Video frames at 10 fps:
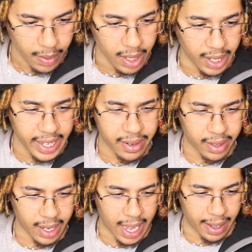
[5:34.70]
Later
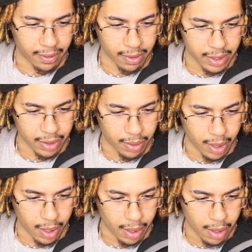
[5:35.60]
in life,
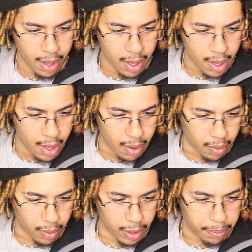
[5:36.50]
Griswold
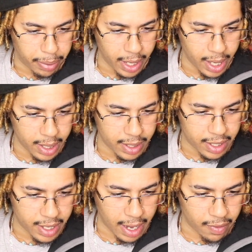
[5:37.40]
would pen
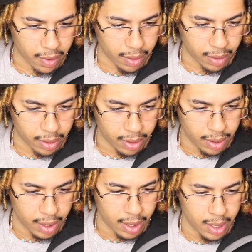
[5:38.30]
several
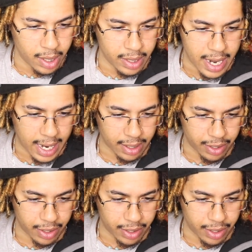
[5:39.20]
Dr.